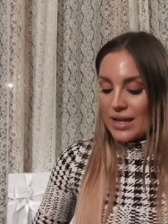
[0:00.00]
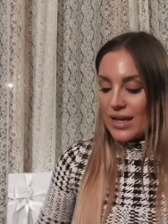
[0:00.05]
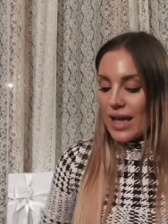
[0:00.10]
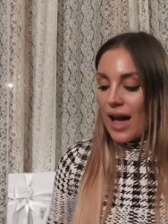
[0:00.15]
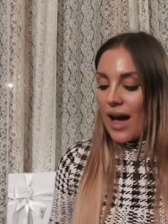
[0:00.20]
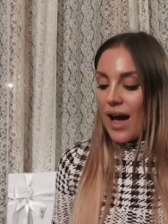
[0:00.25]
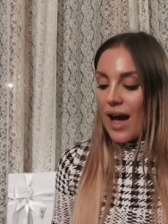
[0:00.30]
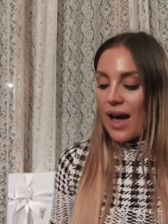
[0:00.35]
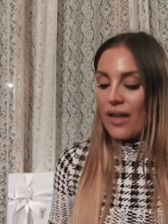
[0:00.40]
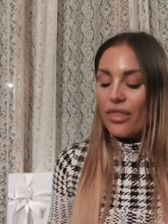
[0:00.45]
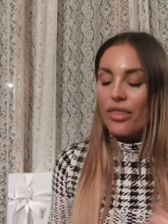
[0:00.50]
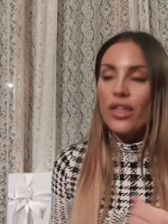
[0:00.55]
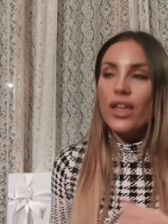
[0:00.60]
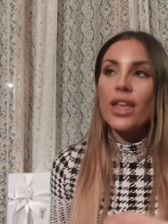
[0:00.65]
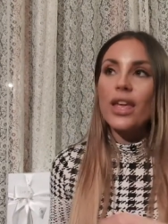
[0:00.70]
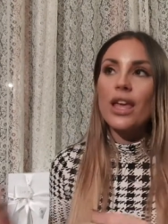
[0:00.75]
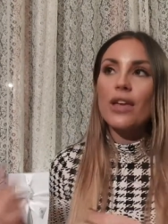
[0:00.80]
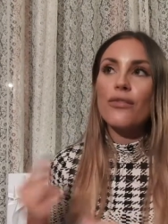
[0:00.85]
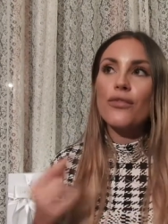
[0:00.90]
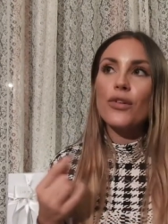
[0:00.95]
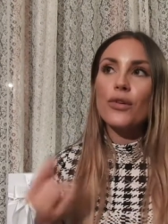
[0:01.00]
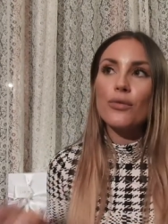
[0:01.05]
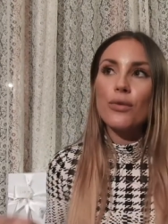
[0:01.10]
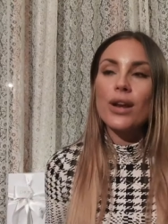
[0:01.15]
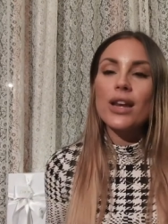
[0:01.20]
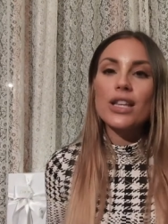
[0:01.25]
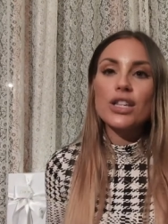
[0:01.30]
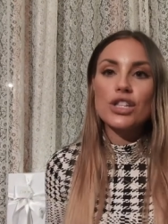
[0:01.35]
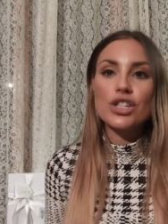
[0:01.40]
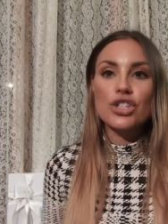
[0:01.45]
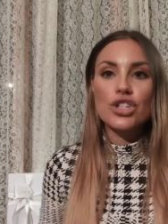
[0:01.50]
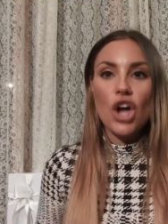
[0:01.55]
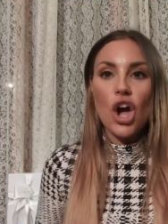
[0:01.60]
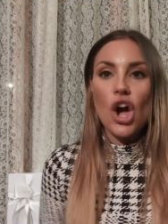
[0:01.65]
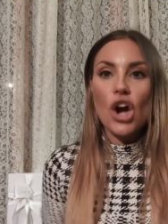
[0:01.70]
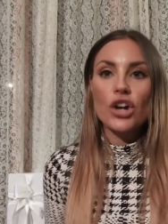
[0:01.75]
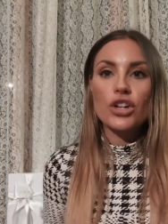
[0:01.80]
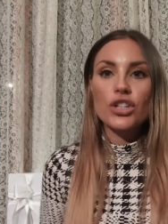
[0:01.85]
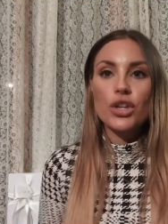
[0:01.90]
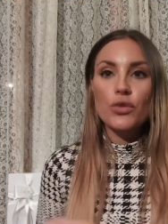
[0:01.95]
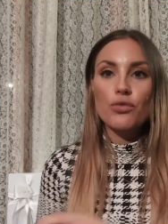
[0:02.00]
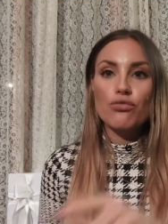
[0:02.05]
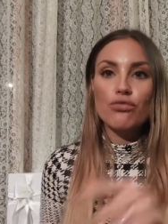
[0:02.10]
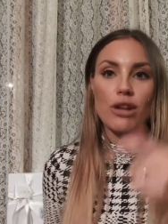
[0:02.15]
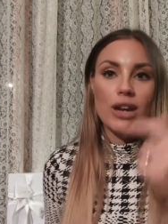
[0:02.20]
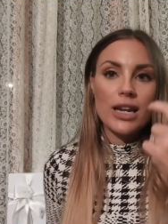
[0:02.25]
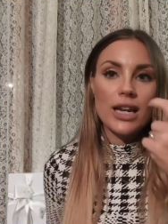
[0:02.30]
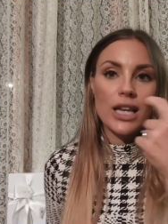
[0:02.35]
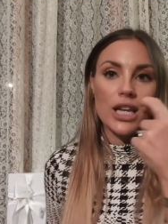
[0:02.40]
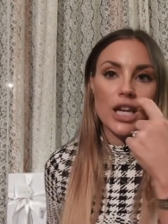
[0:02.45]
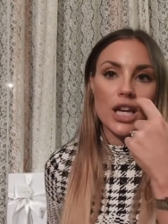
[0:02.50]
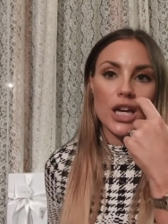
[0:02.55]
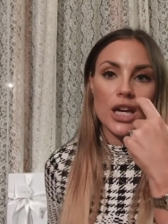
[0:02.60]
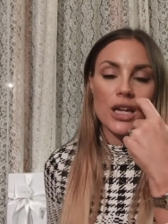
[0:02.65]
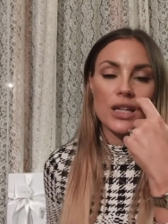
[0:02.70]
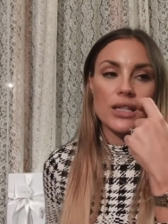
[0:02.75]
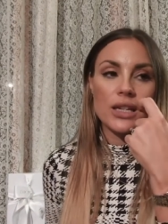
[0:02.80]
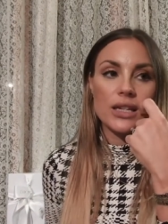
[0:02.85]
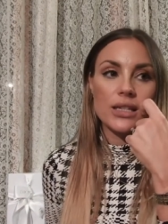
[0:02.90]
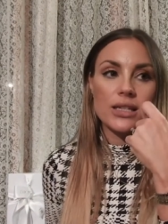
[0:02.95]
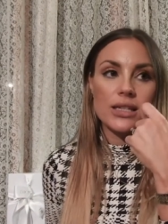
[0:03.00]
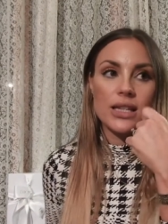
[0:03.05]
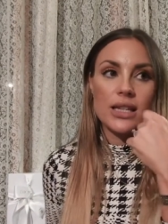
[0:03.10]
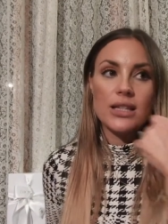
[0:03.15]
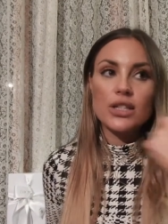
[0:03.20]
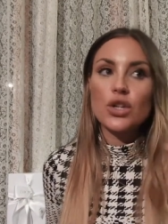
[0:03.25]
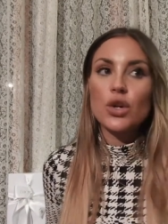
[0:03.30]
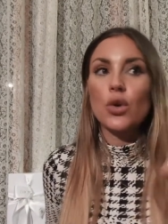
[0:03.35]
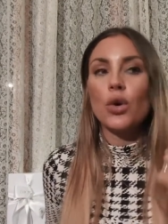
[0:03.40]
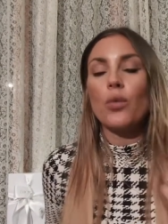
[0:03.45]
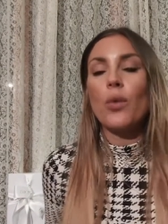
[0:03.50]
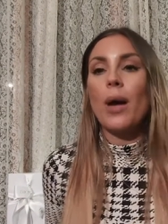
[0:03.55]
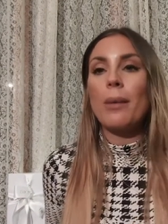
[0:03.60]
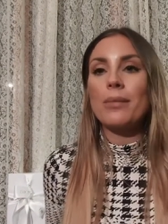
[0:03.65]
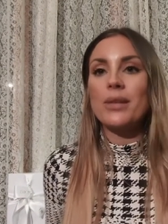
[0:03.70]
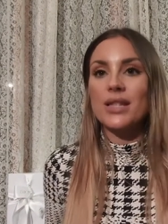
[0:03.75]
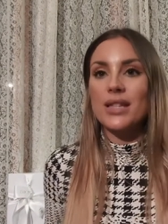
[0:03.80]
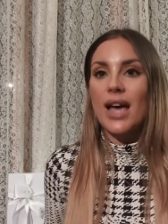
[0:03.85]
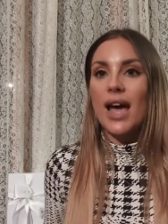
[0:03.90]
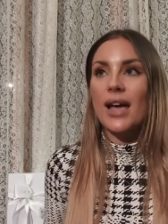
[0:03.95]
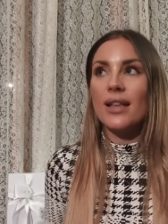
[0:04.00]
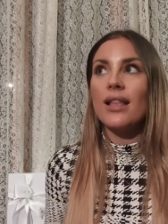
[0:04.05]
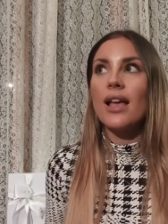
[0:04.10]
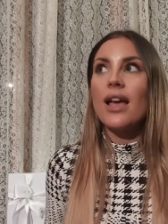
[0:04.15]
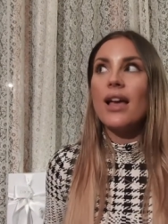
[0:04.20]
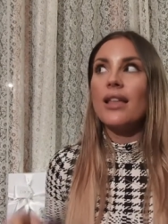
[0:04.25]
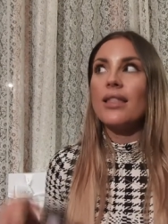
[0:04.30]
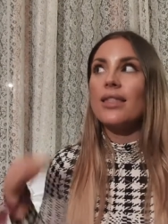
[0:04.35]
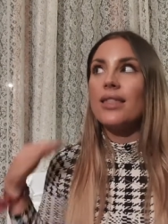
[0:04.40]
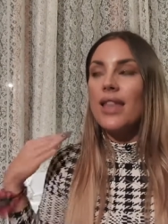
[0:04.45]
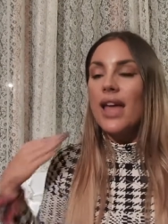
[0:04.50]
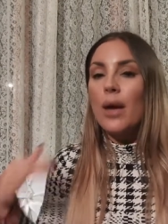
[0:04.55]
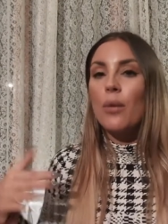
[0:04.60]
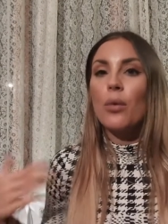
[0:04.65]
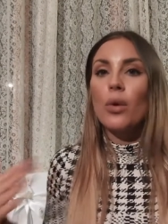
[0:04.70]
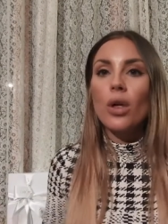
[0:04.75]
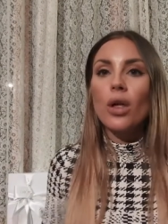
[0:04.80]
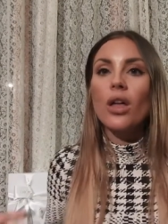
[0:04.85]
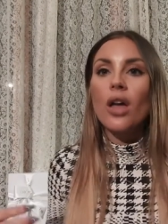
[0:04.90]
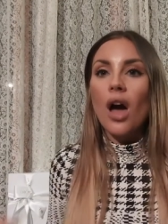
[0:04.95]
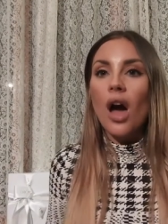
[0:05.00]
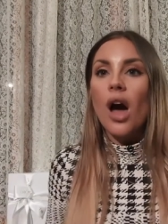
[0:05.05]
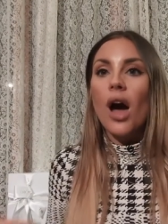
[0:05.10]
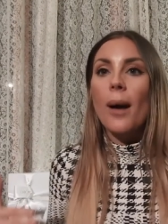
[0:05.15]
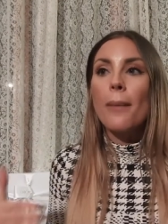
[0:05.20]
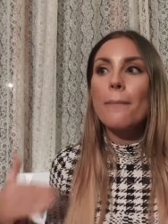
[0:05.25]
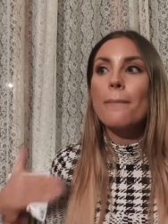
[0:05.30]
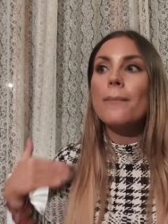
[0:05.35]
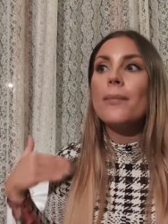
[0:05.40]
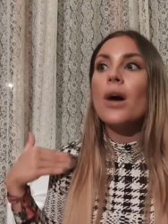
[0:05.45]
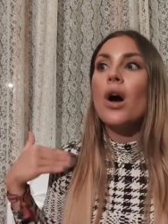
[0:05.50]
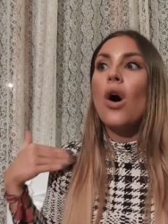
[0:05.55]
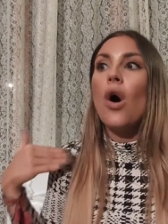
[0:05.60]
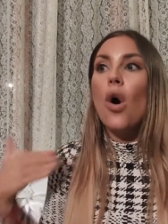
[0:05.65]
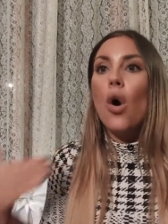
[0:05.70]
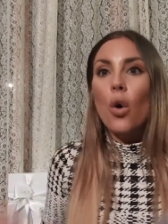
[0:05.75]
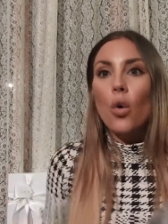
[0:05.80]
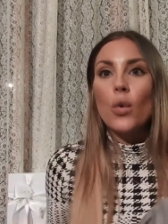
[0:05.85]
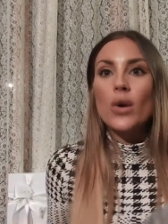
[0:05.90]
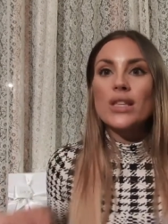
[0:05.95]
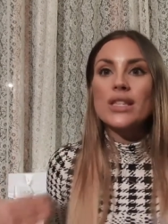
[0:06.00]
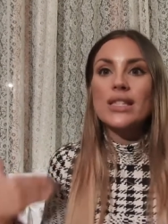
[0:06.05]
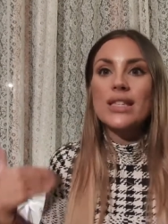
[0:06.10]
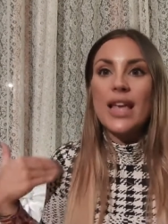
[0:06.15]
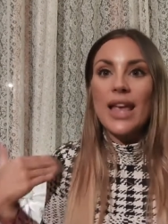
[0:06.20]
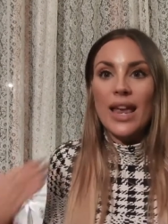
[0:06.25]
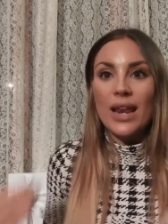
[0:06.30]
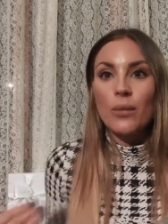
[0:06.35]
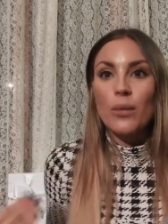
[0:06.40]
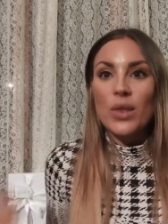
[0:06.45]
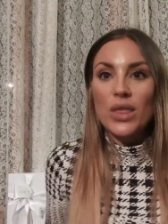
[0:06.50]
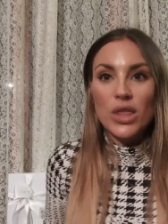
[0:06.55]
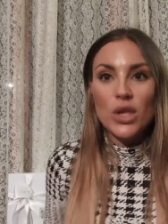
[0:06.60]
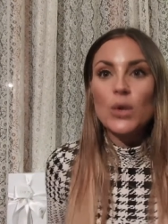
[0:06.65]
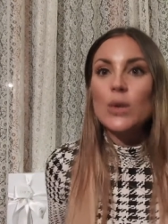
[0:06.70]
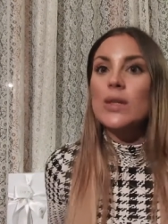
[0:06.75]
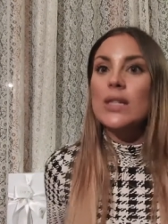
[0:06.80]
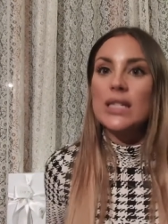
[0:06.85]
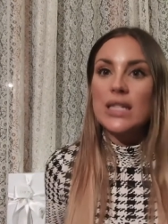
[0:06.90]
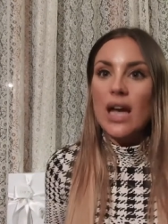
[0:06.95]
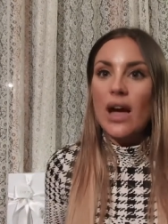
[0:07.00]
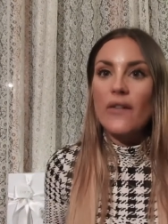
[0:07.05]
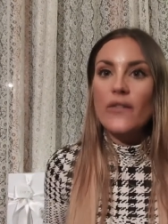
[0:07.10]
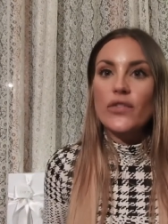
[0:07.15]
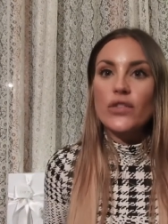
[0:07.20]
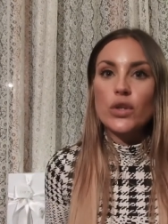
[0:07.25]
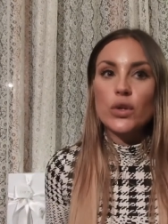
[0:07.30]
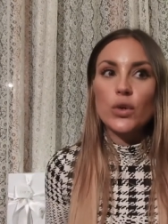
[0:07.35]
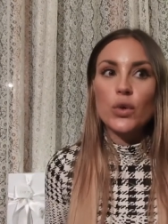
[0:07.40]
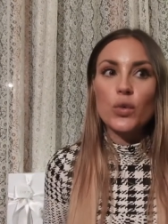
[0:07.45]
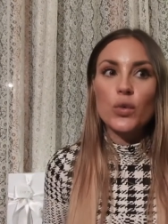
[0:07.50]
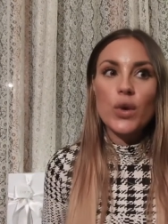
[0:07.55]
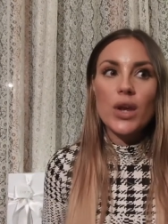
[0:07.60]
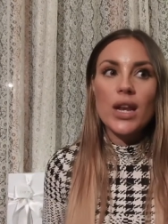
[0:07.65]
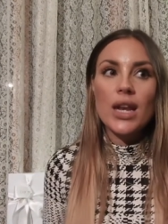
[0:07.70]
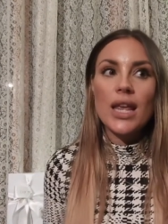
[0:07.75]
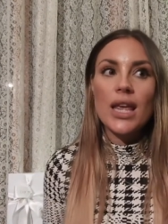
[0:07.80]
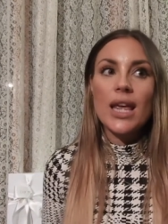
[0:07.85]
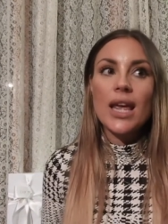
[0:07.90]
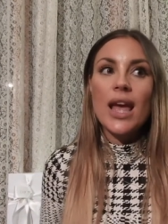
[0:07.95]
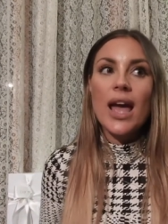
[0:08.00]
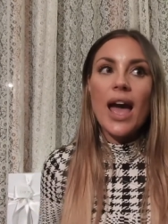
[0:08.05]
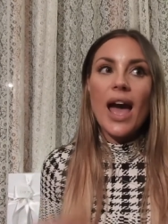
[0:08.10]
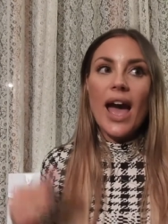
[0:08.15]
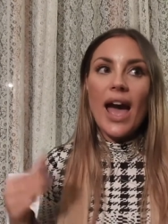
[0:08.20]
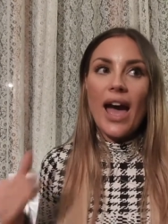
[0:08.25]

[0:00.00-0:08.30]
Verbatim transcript: yeah I think if you really stalked really good the Dior website they will come always in with new stuff so you really